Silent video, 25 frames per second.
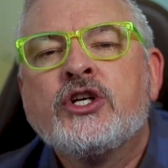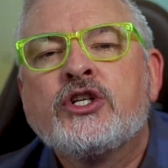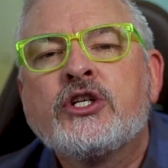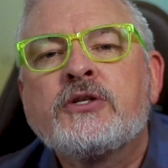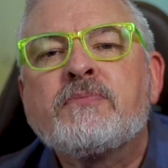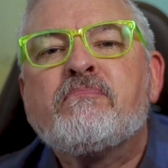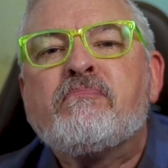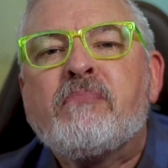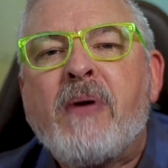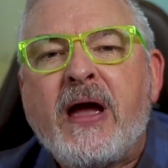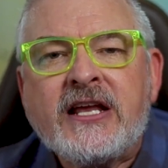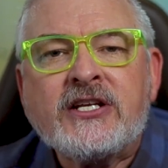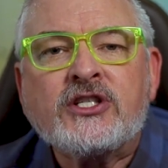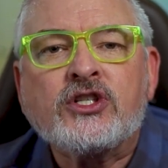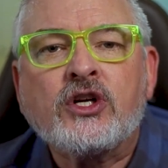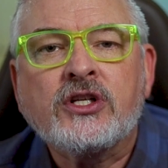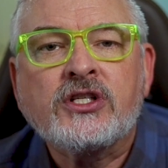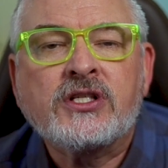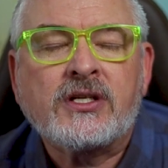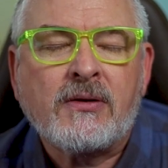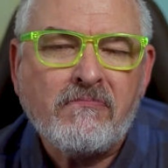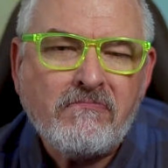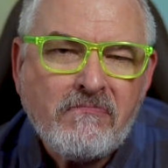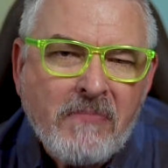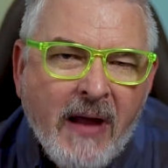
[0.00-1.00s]
just based
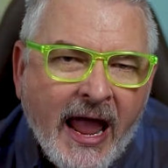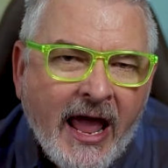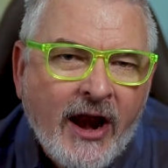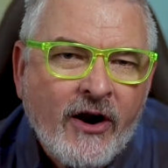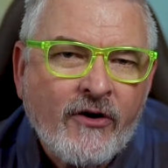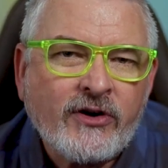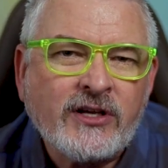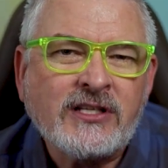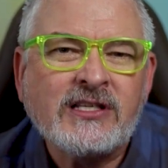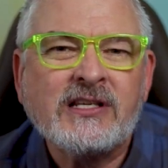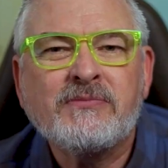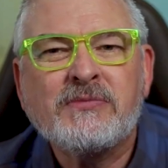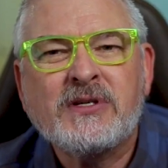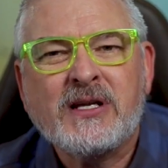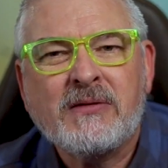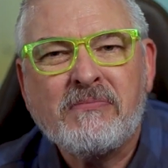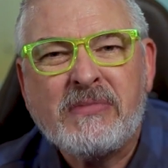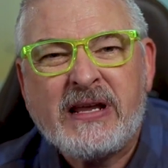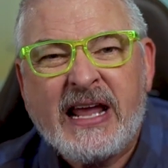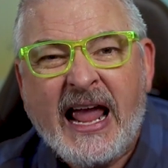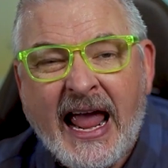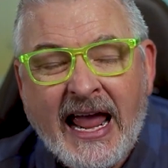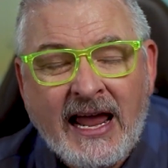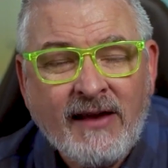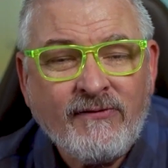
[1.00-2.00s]
on some mannerisms and
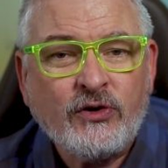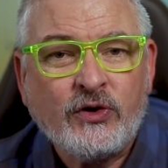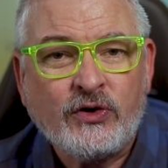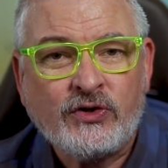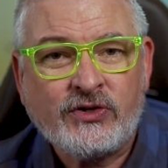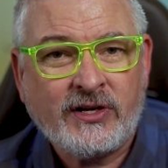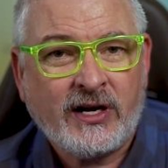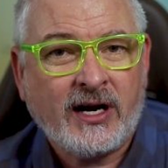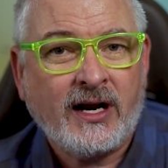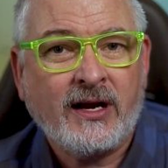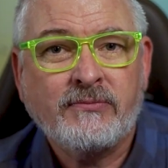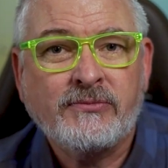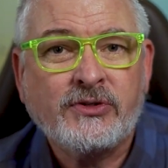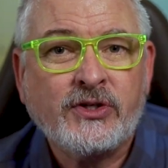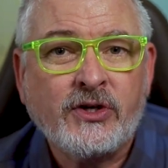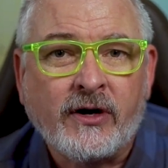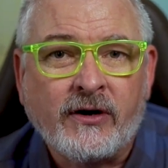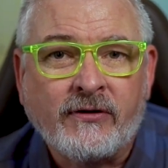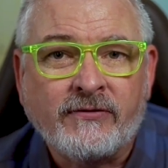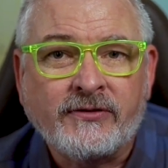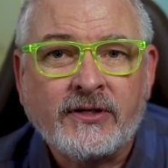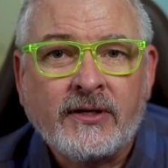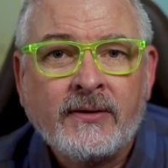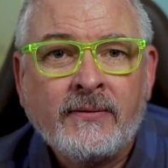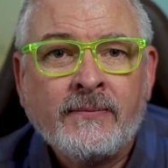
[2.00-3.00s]
behaviors that I
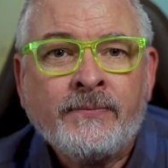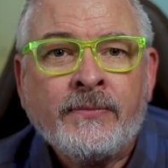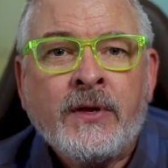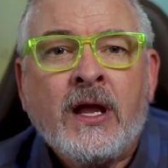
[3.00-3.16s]
observed.